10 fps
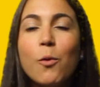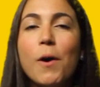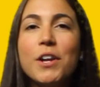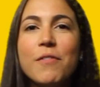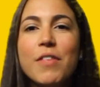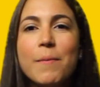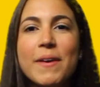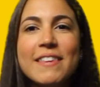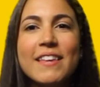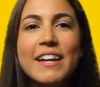One of them
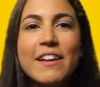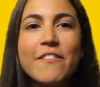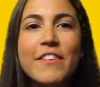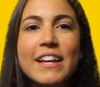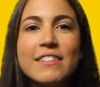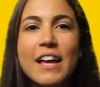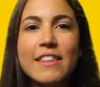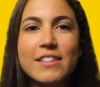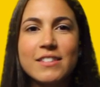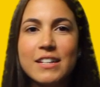is that it affects
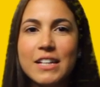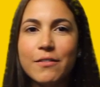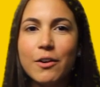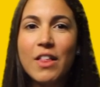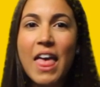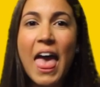the sea level.